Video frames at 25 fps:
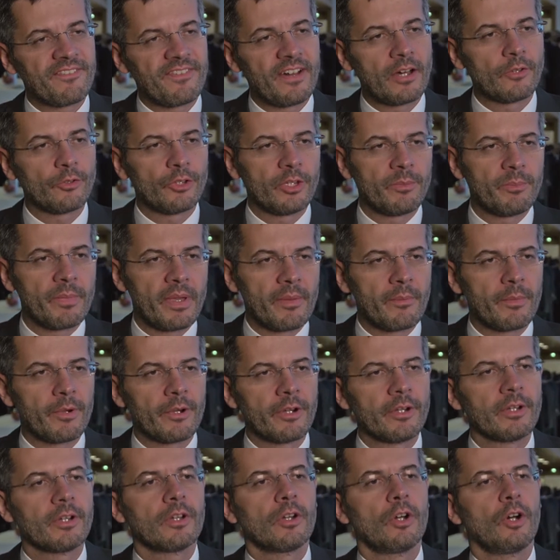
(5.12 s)
a founding
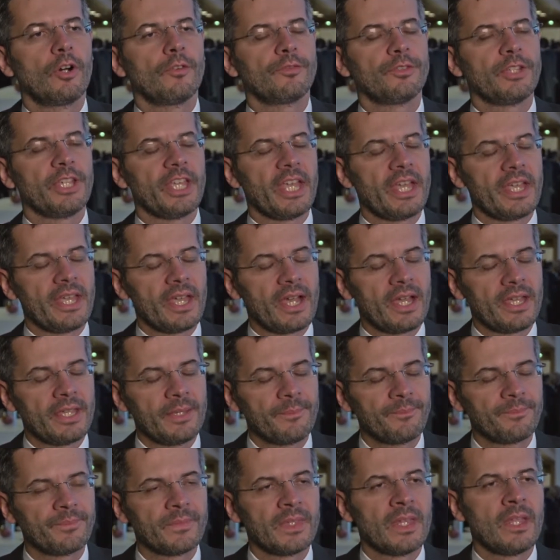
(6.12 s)
member of
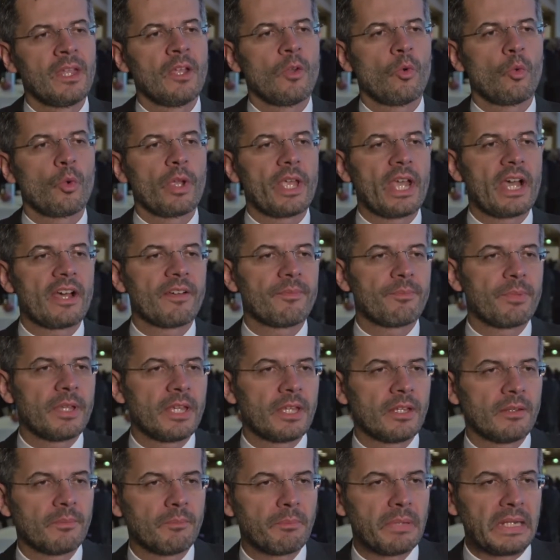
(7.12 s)
DII. We have
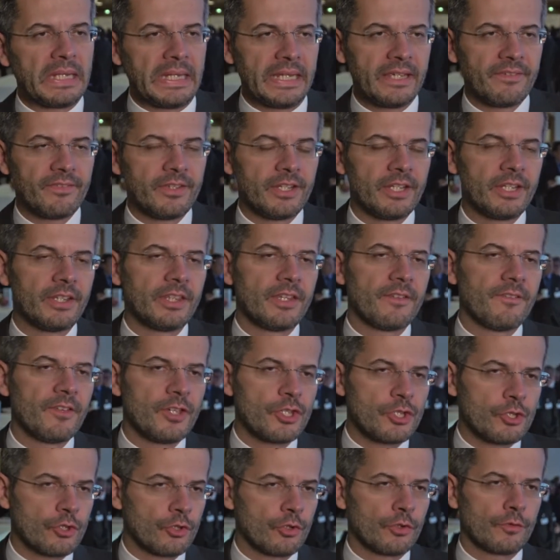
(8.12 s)
been believing in the
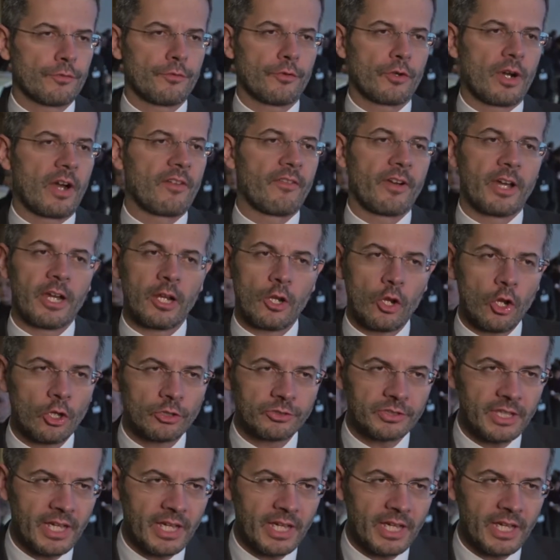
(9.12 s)
vision for a very long